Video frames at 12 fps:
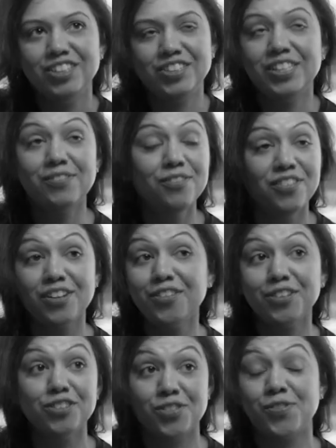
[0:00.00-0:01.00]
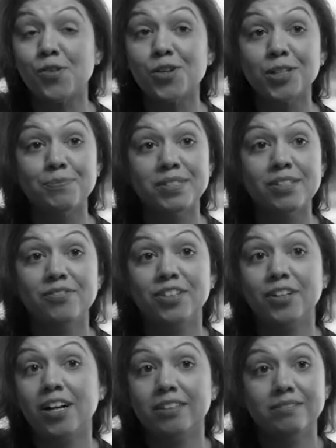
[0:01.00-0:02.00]
just even fill out those forms if
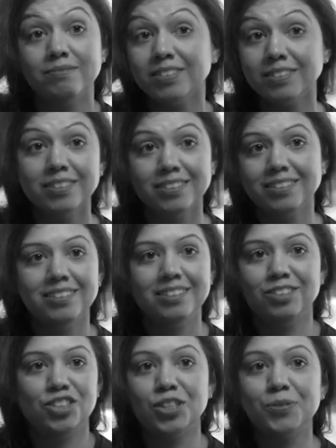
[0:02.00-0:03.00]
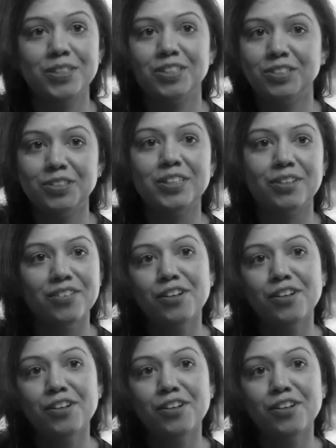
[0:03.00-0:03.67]
you're not sure what to do. Fill